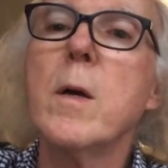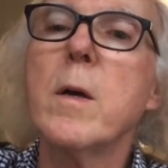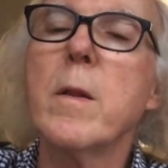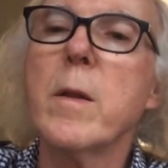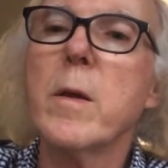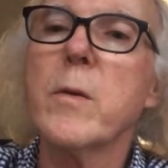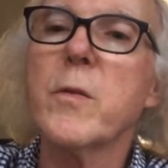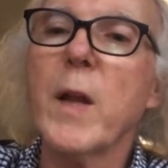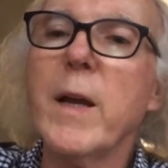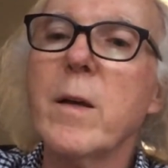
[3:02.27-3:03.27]
the
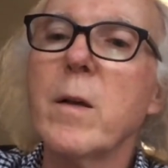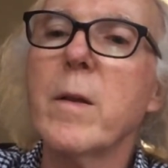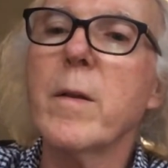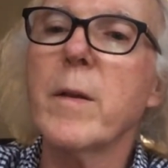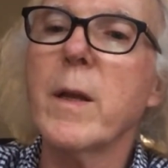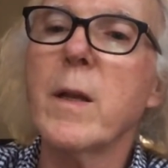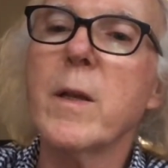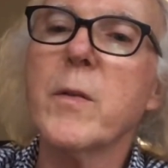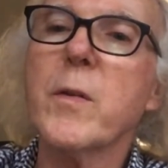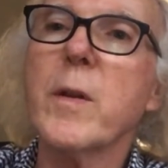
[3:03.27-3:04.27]
style they
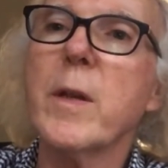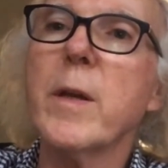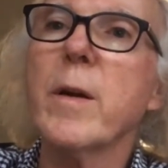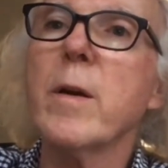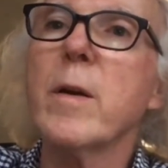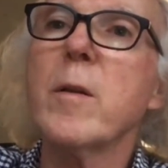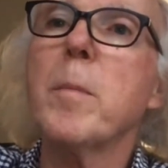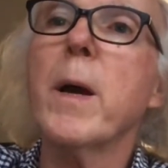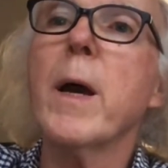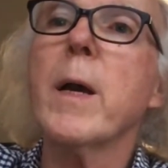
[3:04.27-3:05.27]
list here on the
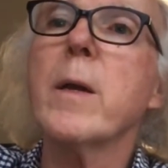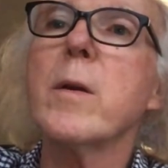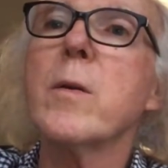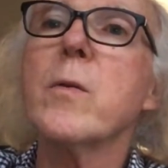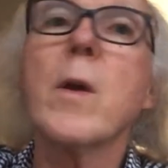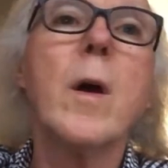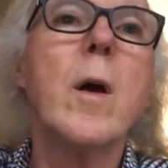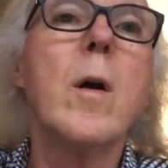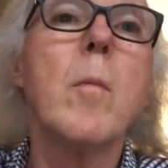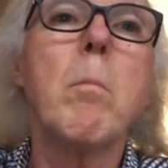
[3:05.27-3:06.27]
back is
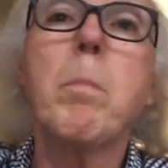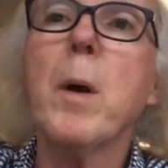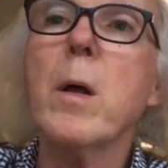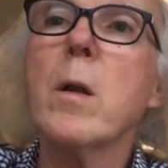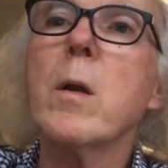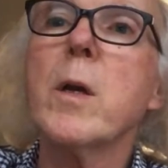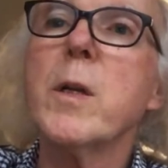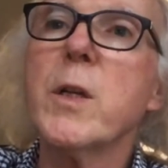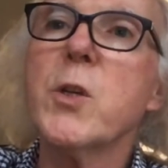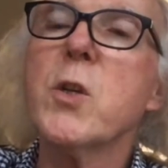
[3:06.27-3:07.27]
bottle
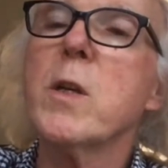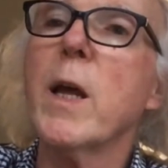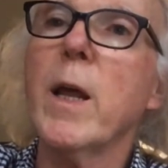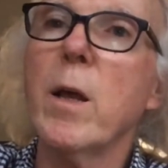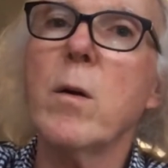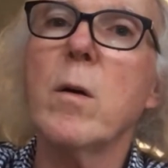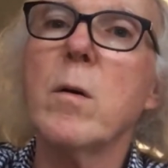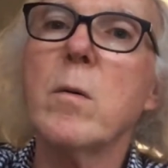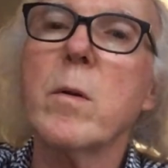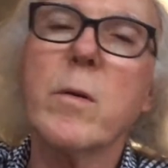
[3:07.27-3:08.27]
conditioned ale,
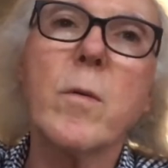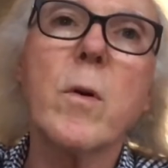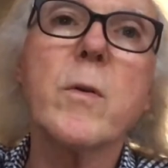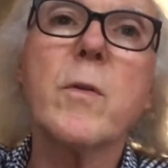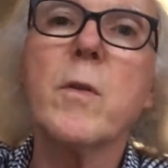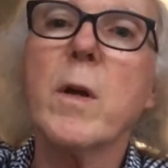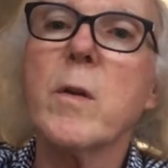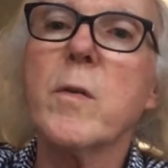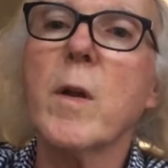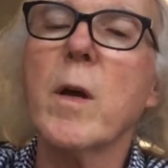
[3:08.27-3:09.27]
which of course is not a
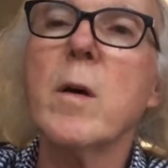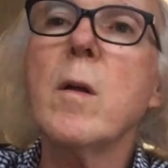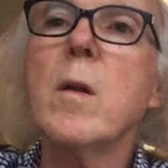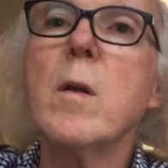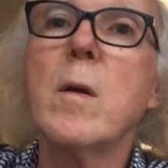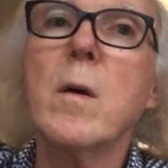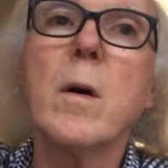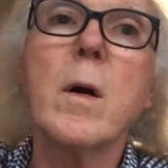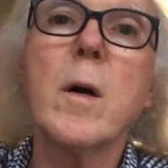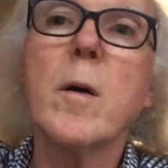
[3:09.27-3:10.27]
style.
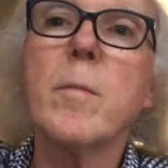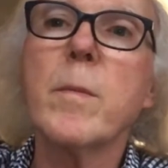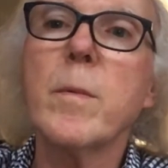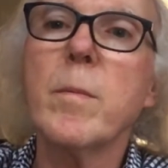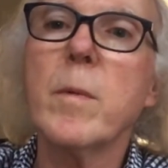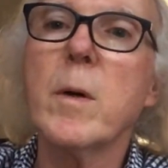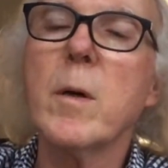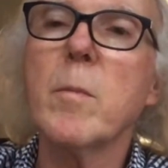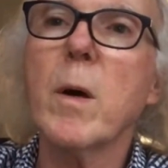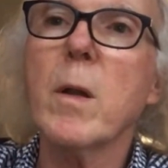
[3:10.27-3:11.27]

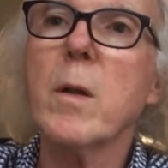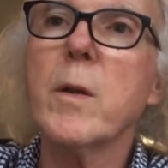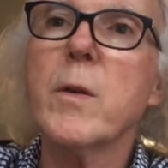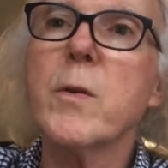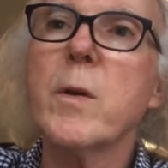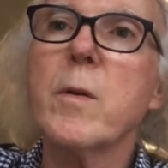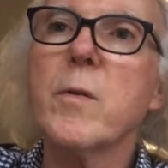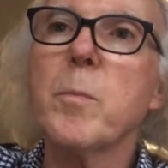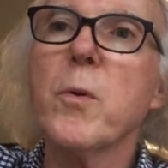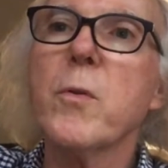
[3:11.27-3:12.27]
Bottle conditioning is
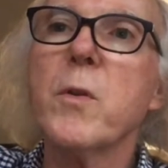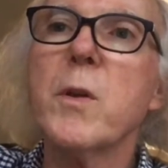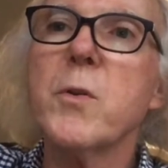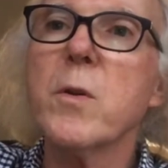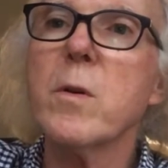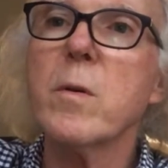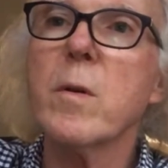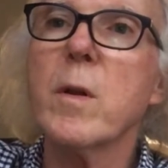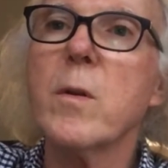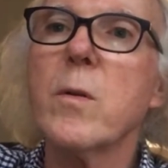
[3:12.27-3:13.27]
a procedure
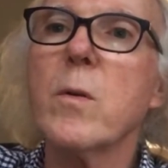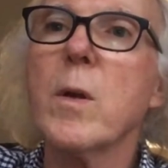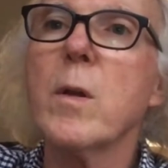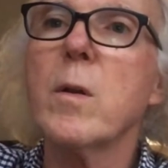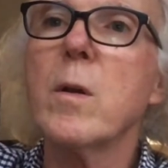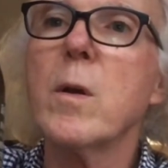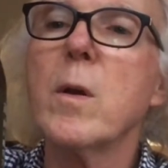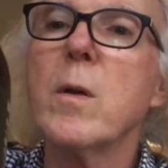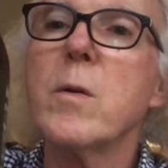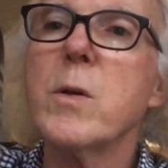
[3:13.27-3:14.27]
that you can
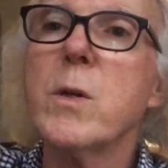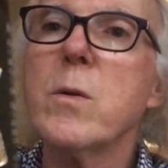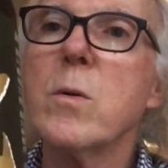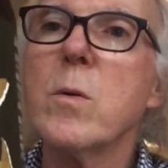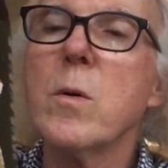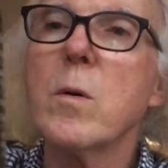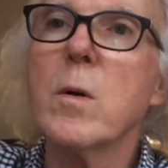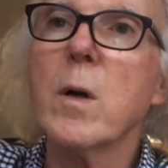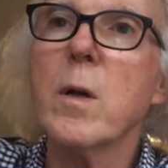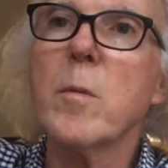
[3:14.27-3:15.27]
do
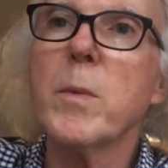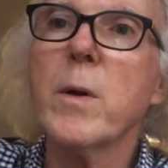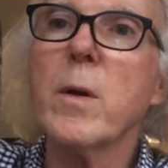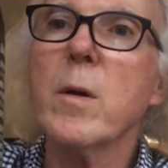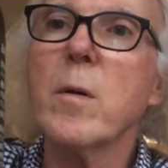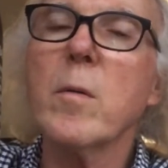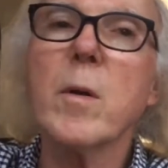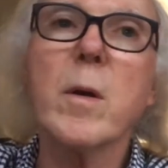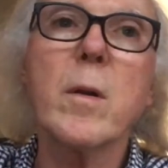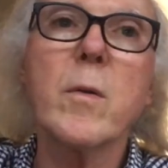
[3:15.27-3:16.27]
on a beer, and
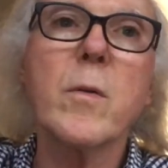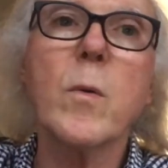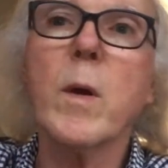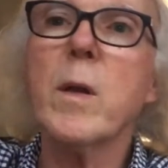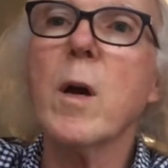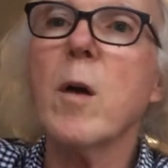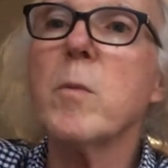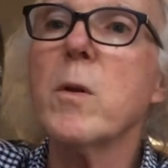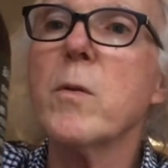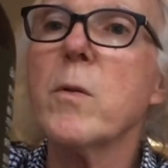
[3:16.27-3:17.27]
is quite
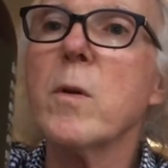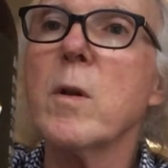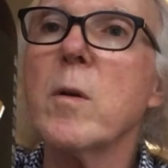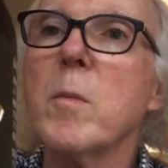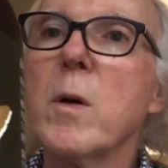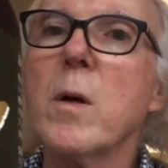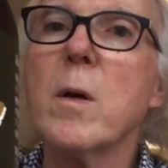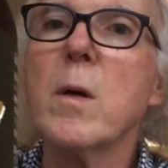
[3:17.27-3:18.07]
common, certainly among